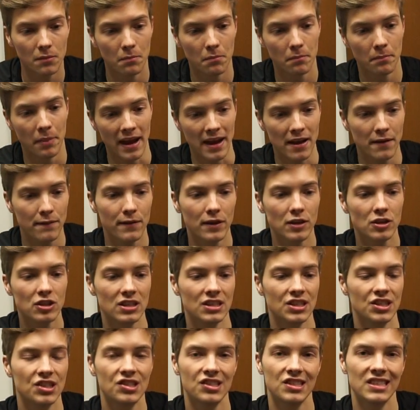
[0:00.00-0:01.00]
bank fish
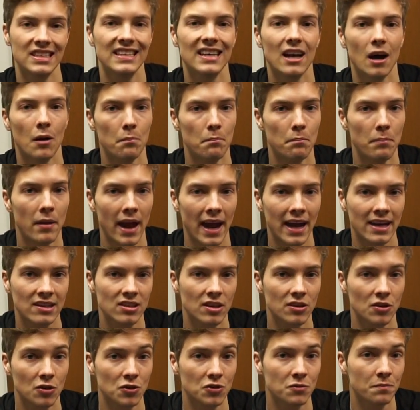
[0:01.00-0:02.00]
and see a bass
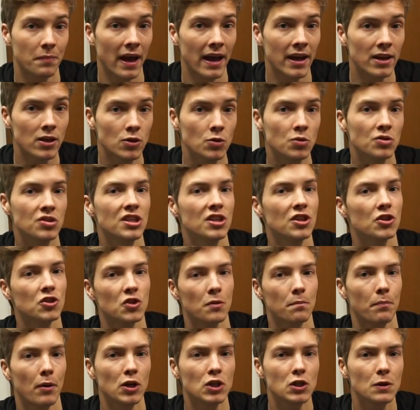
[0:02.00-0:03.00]
on their bed? You see there's
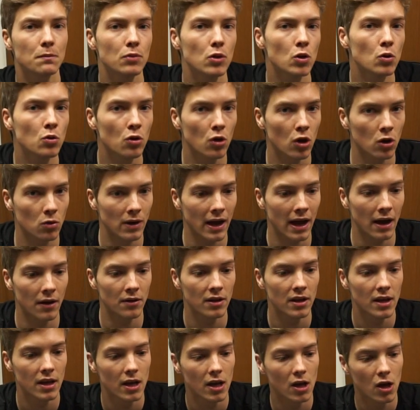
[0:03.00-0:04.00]
a bunch of bluegill
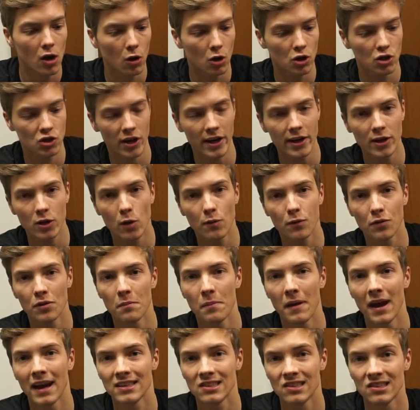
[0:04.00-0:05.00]
around who are trying to go for the
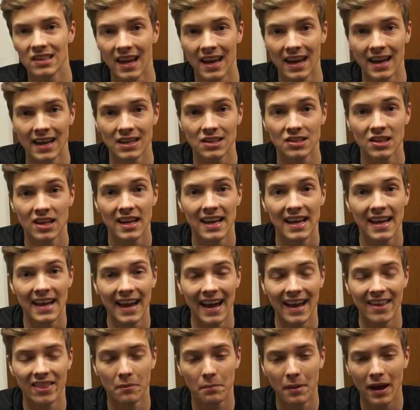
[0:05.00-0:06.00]
bass's eggs,
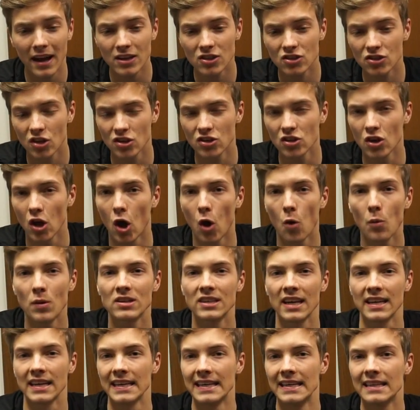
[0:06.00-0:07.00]
and the bass doesn't
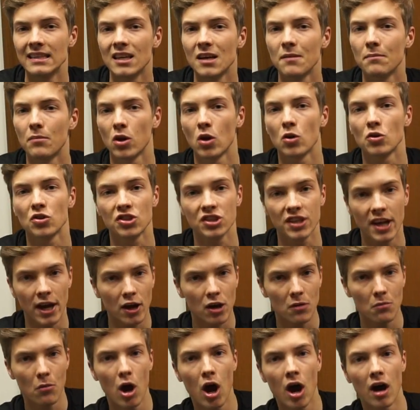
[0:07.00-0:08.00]
always eat them, but he'll scare
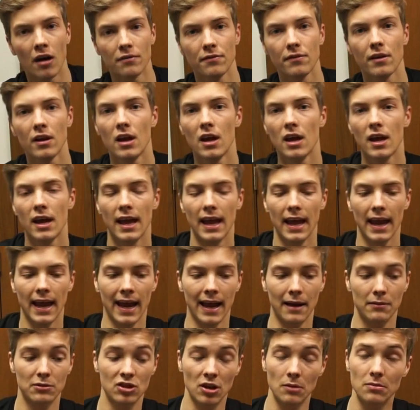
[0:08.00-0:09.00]
them off.
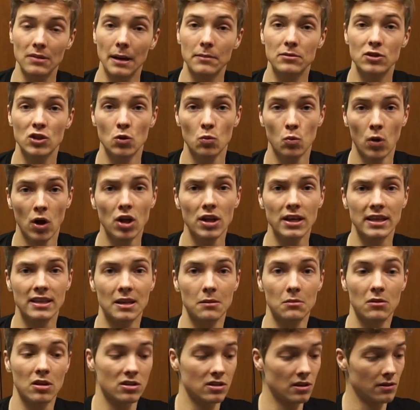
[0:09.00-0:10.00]
And sometimes he will eat
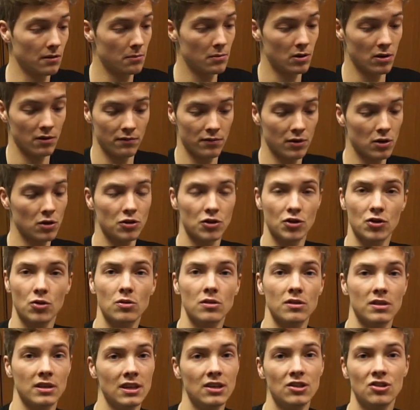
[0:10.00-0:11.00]
them because, I mean, if they're
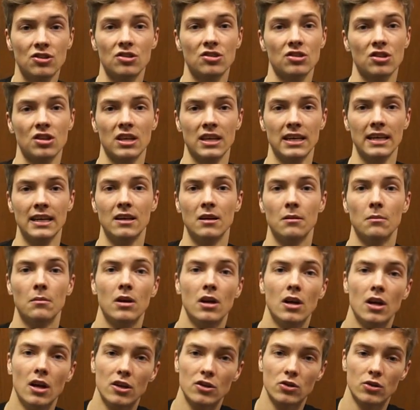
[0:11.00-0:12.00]
intruding, he's just going to eat them.
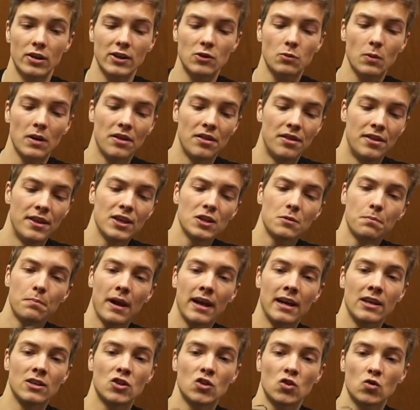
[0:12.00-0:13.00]
So that's why this
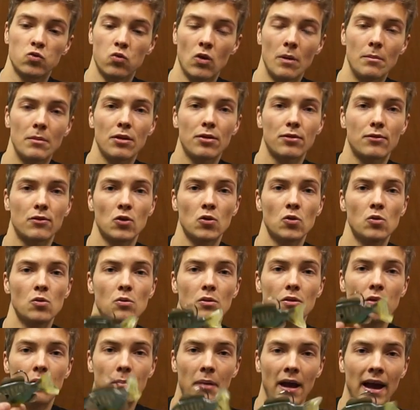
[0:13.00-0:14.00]
bait swimming
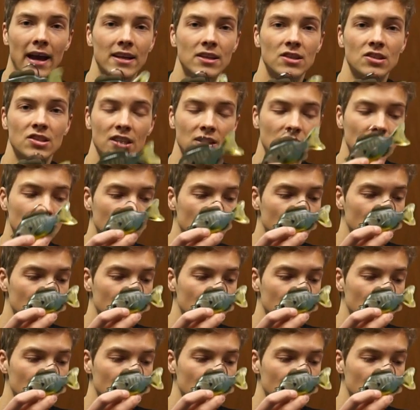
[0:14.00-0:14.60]
through the beds, and